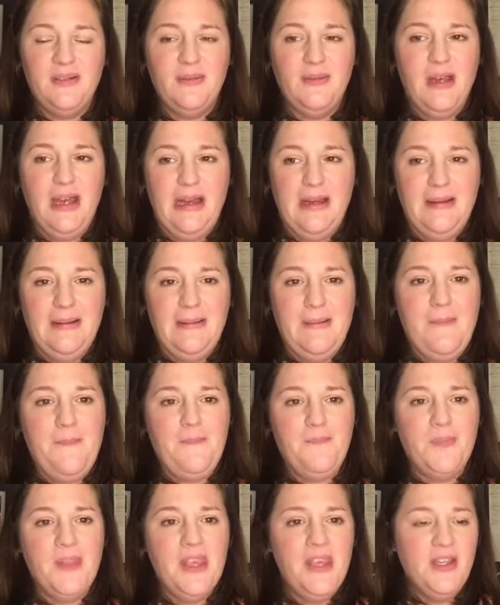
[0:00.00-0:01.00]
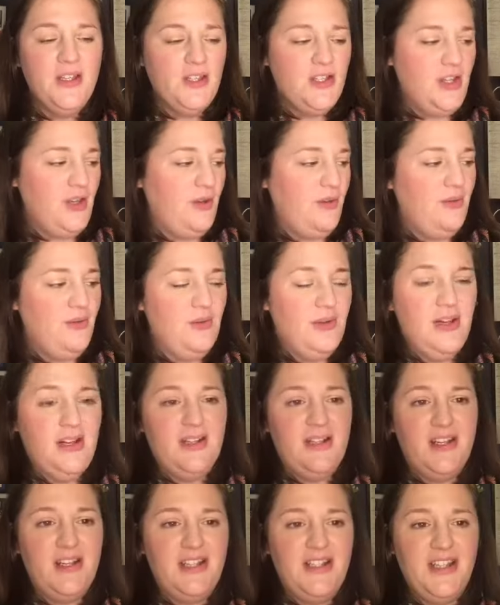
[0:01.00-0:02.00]
Um, so I,
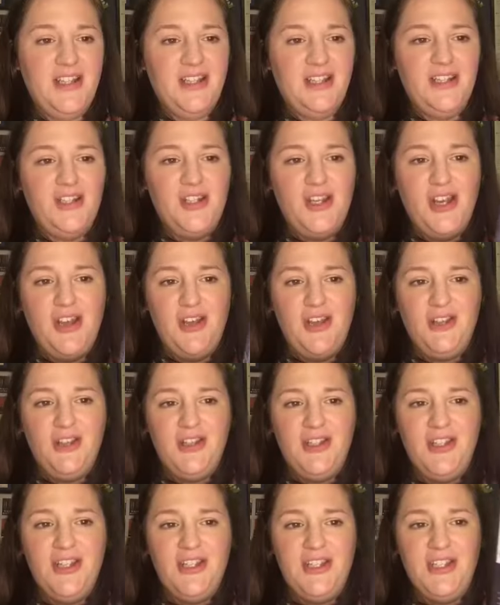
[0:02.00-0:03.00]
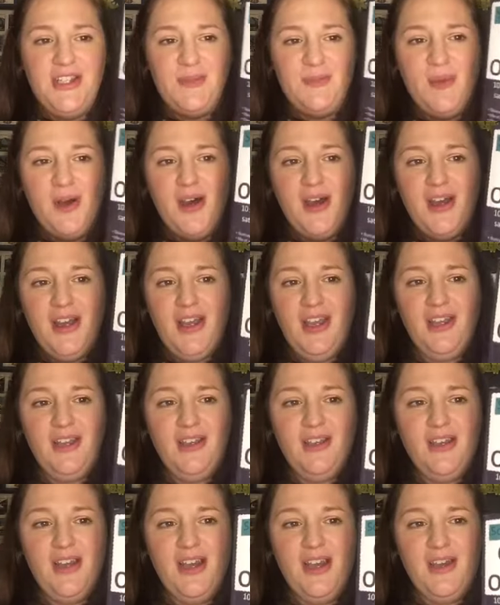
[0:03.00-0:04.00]
I, said I'd show you. So this is my
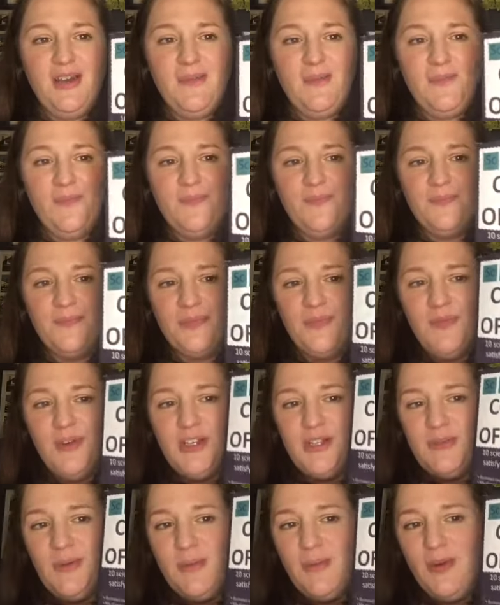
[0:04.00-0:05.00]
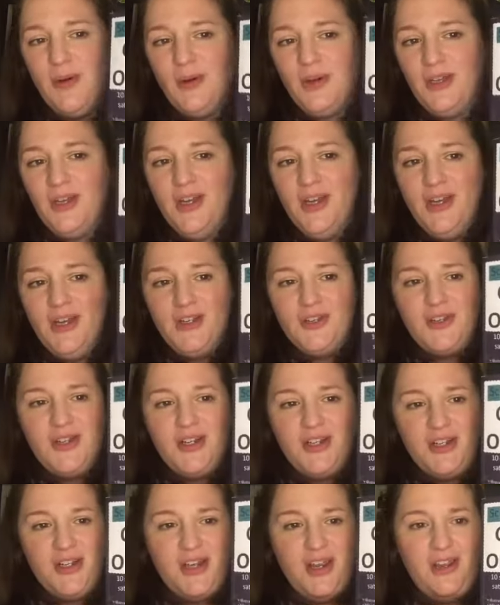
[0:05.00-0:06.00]
um, recipe book. I'm trying to
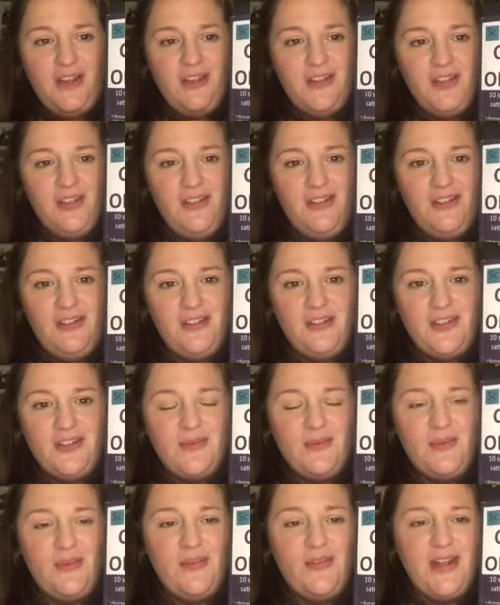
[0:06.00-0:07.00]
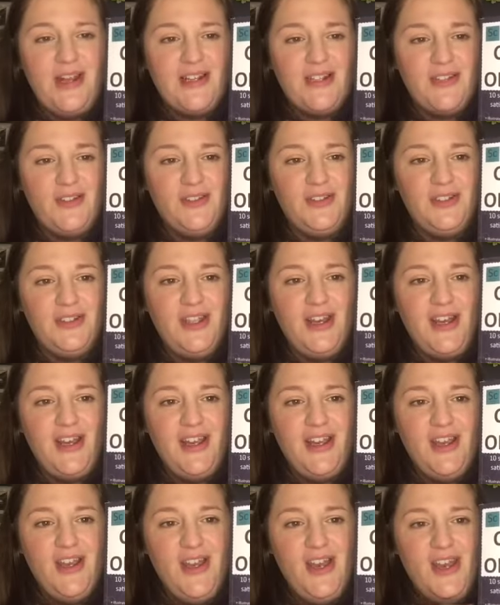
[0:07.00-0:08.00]
show you so that it doesn't reflect on the light.
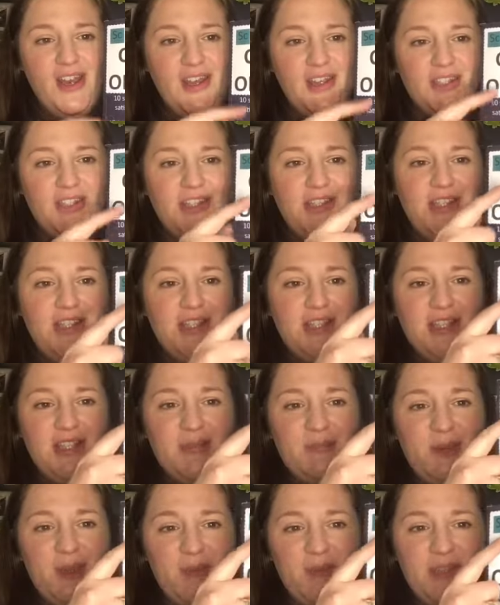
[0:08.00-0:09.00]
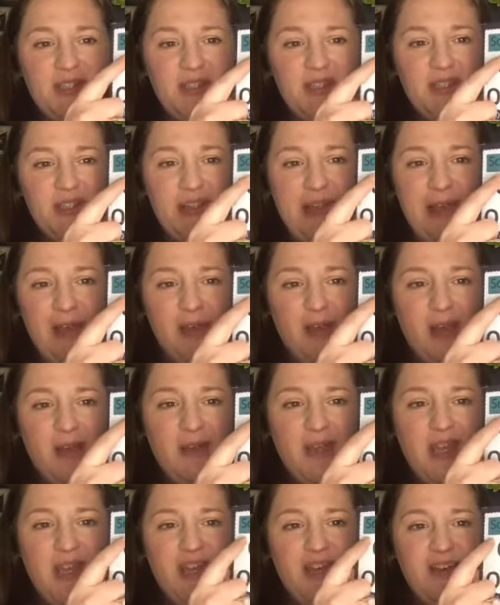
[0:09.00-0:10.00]
So this is my business logo
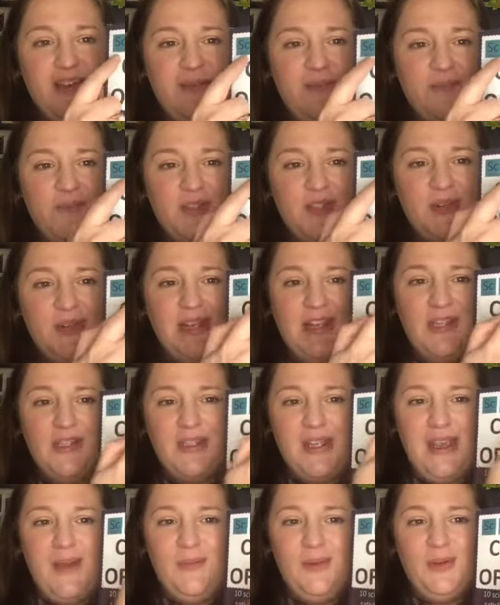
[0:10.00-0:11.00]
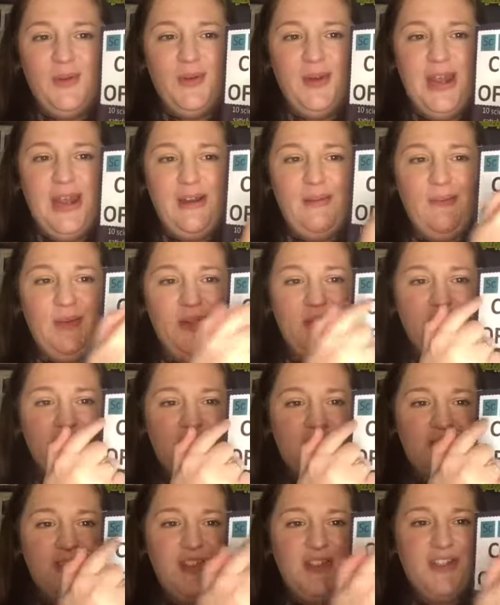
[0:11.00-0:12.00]
here. So I use chemical elements
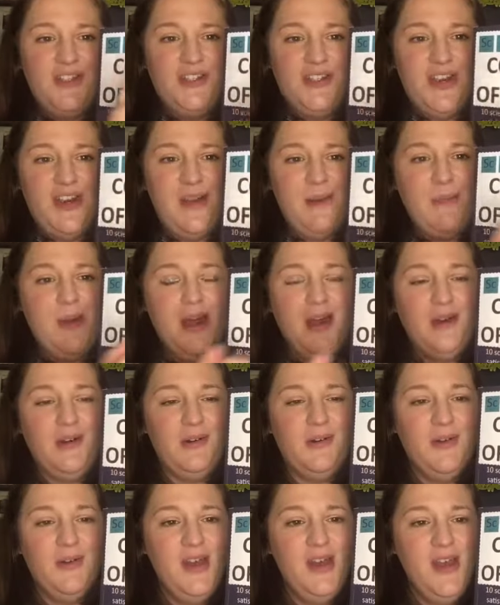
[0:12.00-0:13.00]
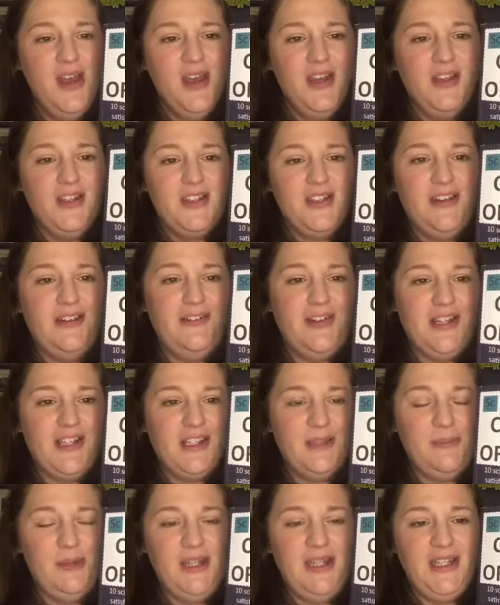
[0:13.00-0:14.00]
to type out
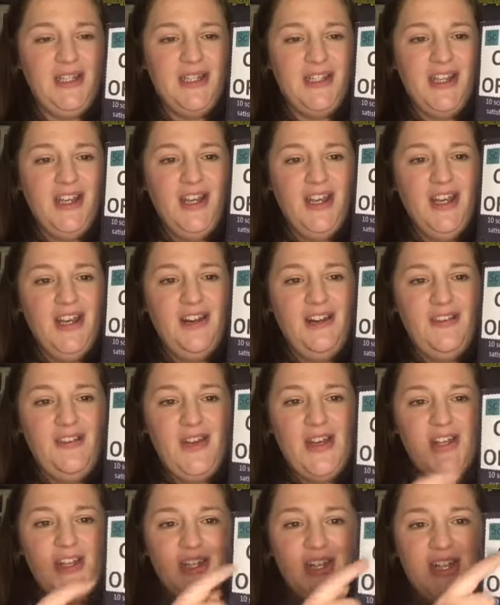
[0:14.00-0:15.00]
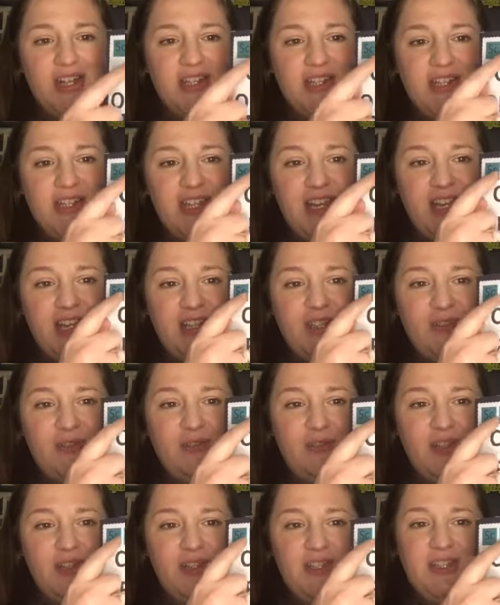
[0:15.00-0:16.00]
SciRecipes. And I, as you can see, I sort of
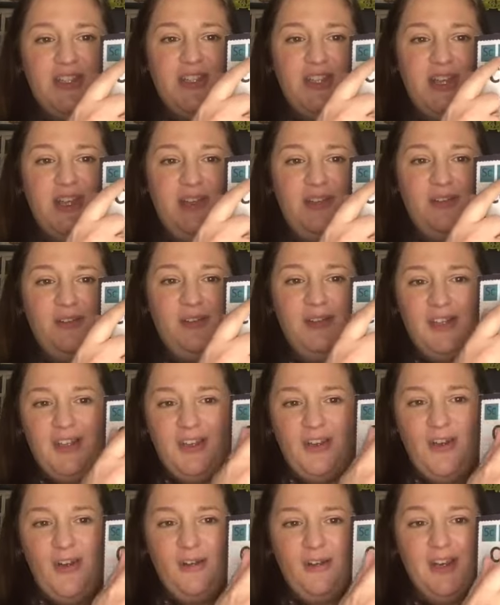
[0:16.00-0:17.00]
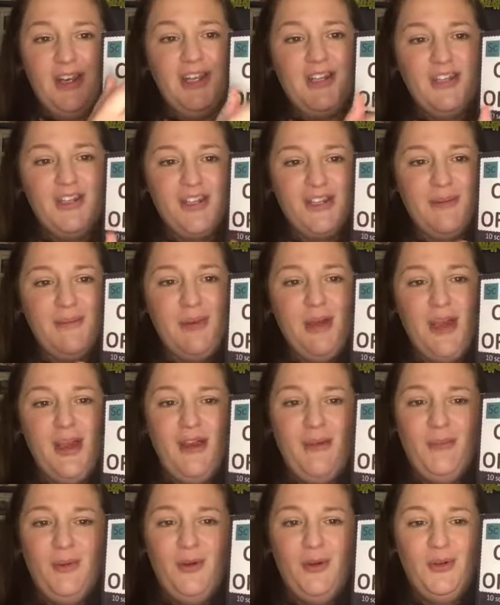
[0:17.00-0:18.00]
use teal and orange and
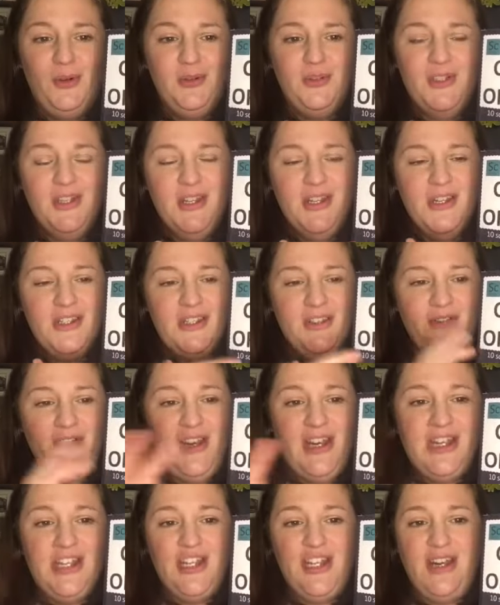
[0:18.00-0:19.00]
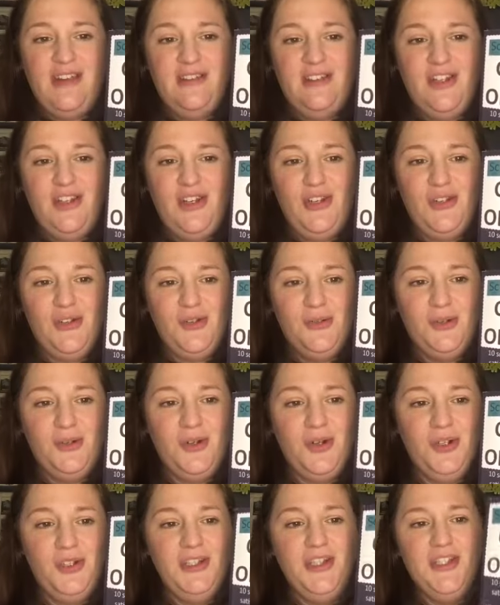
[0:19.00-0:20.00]
purple, so very gender neutral
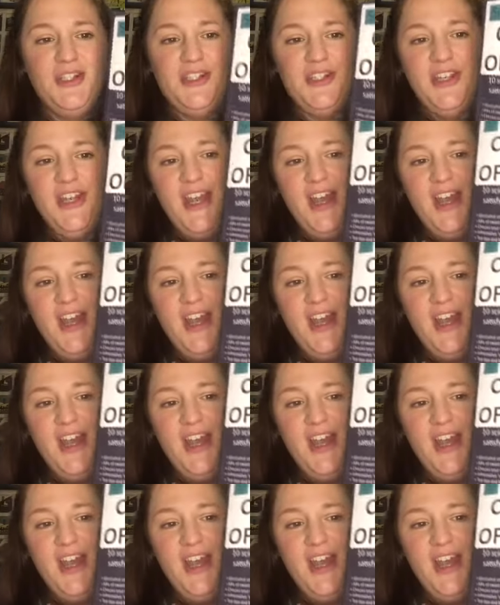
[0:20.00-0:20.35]
colours.